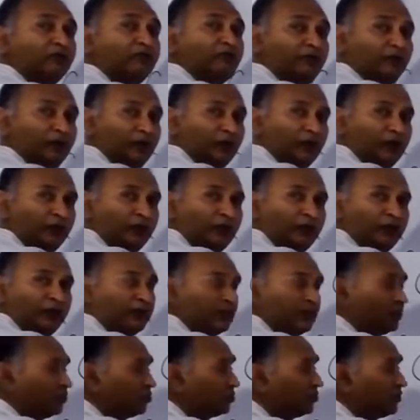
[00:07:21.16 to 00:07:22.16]
4.
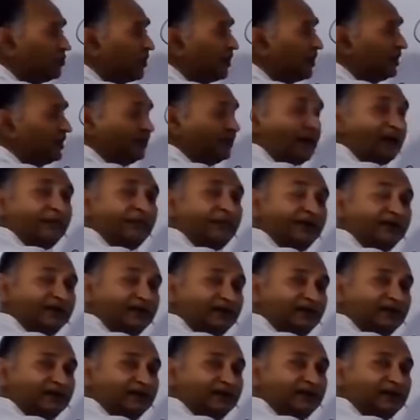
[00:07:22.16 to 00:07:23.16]
We should multiply by
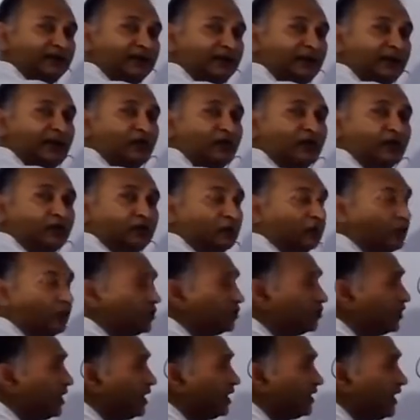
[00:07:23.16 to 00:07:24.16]
this. So what
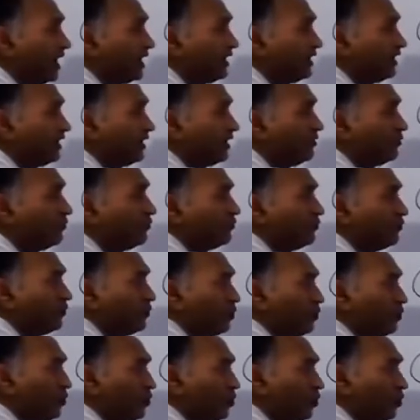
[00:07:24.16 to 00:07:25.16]
should I write here?
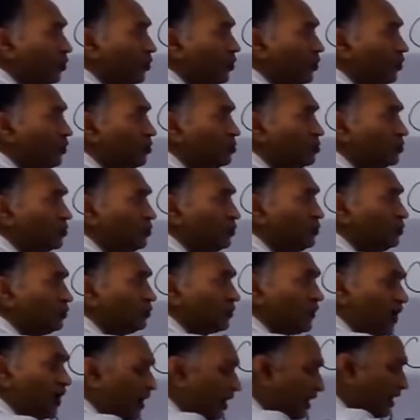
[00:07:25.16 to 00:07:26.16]
4, 2 is
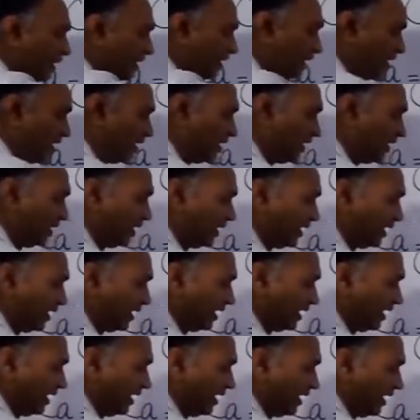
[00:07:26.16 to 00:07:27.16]

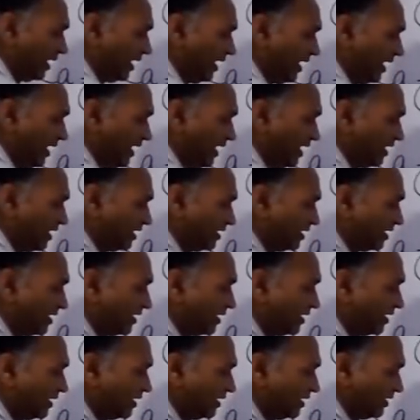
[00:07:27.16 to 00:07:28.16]

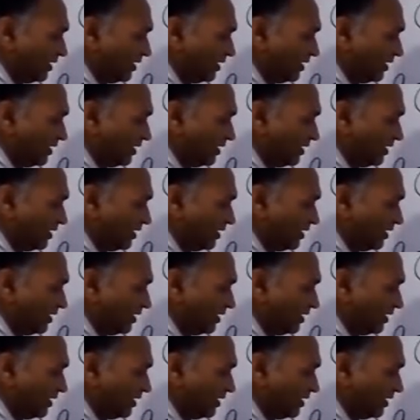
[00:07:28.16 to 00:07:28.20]
8.